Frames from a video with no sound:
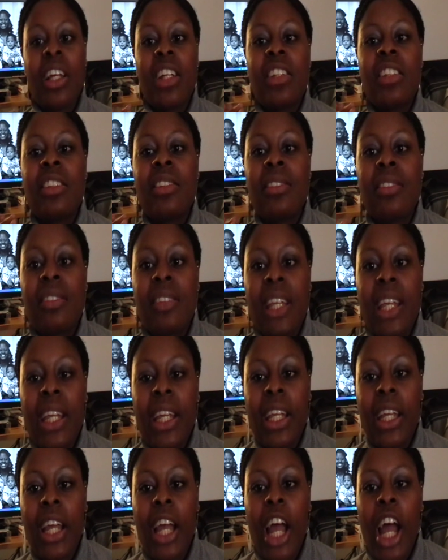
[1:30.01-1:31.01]

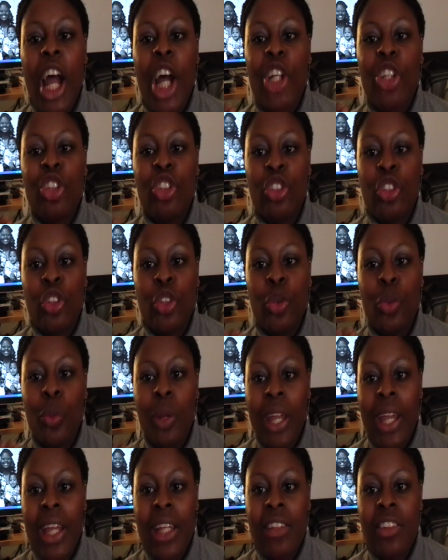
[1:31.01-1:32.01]
stick to
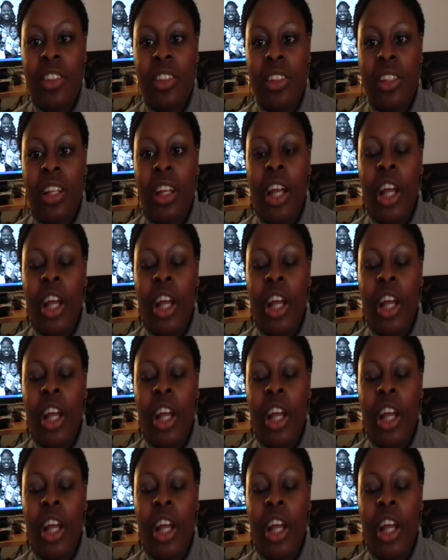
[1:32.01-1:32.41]
it.